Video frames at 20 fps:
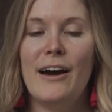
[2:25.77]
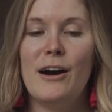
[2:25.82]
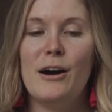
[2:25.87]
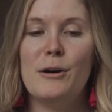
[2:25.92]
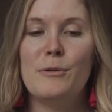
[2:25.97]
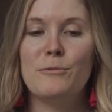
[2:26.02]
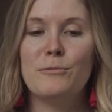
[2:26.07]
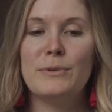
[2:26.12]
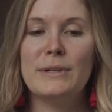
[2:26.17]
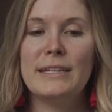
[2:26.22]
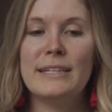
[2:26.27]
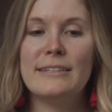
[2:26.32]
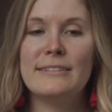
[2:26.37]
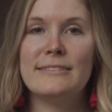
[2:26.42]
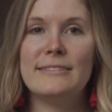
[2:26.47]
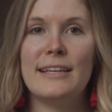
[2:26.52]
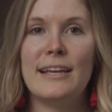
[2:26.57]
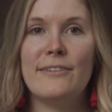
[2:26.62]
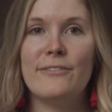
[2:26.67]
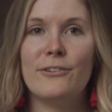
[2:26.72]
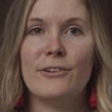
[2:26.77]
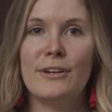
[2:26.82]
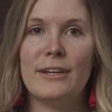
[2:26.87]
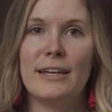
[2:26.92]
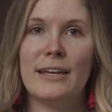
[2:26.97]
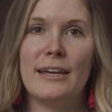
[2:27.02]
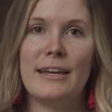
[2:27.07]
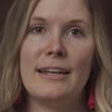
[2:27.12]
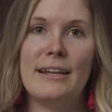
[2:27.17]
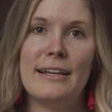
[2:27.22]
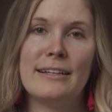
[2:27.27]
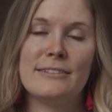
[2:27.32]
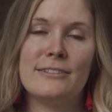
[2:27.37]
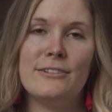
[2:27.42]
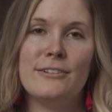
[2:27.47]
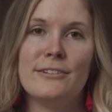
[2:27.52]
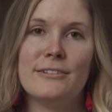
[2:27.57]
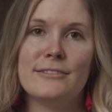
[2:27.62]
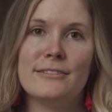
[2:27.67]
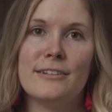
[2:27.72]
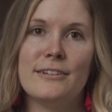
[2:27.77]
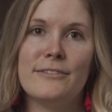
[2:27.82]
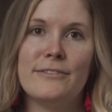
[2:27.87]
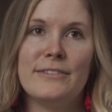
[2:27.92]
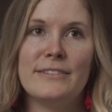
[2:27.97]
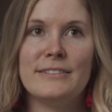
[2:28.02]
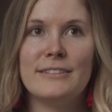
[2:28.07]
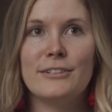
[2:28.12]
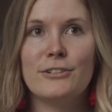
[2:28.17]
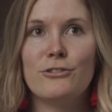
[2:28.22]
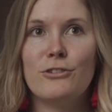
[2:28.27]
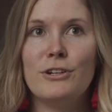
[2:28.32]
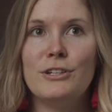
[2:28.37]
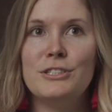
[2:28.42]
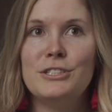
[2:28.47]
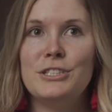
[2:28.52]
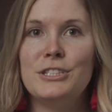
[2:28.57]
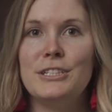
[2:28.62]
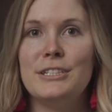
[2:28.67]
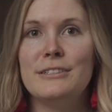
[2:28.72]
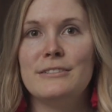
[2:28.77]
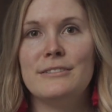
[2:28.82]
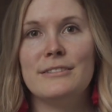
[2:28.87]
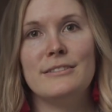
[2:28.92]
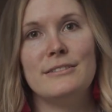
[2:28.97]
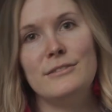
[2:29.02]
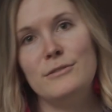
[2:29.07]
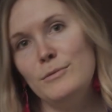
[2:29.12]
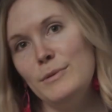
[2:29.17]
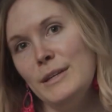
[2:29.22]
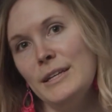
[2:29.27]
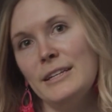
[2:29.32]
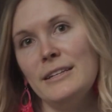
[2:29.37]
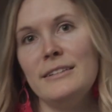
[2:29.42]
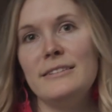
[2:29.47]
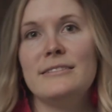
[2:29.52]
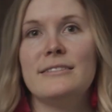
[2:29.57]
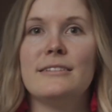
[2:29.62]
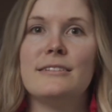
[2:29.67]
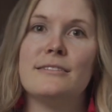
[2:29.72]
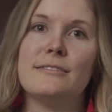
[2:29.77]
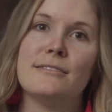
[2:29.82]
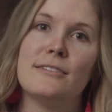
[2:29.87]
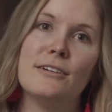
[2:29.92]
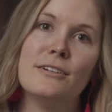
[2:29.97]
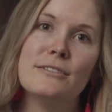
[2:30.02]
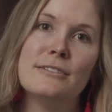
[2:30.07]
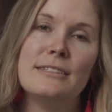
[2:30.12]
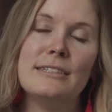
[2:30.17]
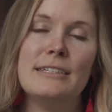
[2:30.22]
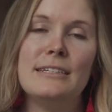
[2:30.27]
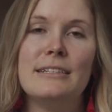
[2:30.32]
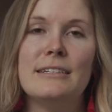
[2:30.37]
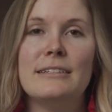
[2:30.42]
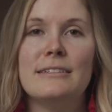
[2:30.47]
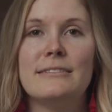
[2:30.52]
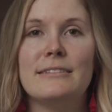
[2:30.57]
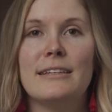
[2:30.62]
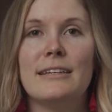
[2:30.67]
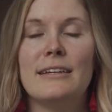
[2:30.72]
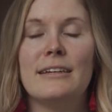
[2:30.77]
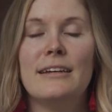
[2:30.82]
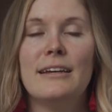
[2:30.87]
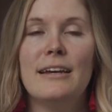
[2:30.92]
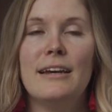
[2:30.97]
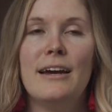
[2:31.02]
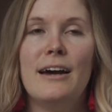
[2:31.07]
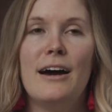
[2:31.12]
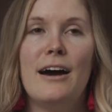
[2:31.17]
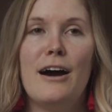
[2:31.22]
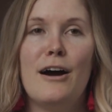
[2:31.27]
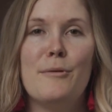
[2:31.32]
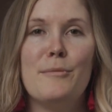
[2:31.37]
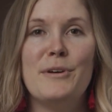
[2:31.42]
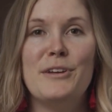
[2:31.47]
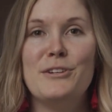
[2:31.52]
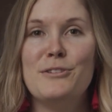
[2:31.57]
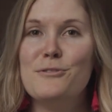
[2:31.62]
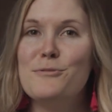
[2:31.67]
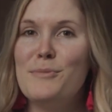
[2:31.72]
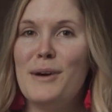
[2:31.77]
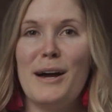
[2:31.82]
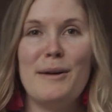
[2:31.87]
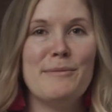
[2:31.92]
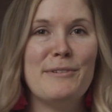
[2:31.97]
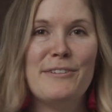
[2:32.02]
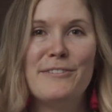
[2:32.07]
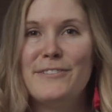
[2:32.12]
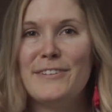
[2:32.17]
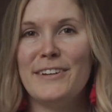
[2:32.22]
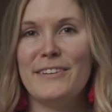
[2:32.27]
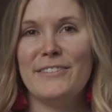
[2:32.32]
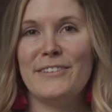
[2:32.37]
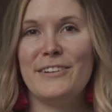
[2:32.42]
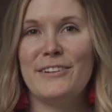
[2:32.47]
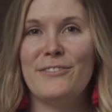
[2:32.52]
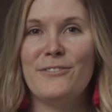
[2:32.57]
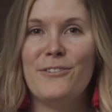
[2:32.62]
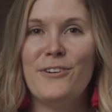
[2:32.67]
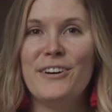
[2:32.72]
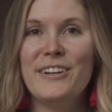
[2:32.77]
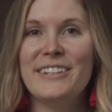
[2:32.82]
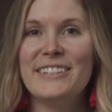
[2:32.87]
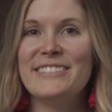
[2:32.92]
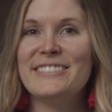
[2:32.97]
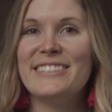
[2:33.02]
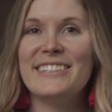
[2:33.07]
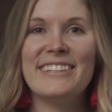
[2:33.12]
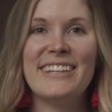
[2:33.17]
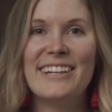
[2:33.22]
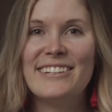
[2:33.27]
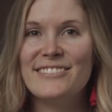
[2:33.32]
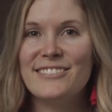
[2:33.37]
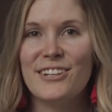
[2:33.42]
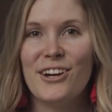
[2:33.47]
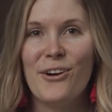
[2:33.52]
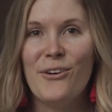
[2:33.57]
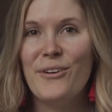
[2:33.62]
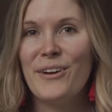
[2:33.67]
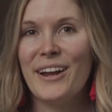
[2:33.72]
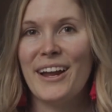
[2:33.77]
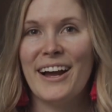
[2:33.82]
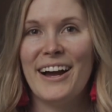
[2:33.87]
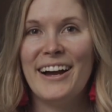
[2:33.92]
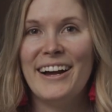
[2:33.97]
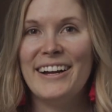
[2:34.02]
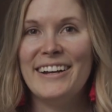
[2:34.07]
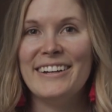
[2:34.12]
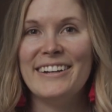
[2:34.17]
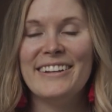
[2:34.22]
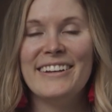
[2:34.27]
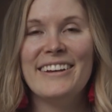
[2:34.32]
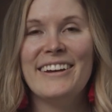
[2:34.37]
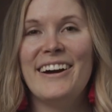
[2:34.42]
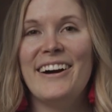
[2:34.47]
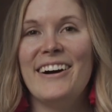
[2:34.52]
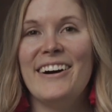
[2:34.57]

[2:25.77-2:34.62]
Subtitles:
really savoring it and asking yourself, is it crunchy? Is it sweet? Is it salty? Is it an umami flavor? What is it that's going on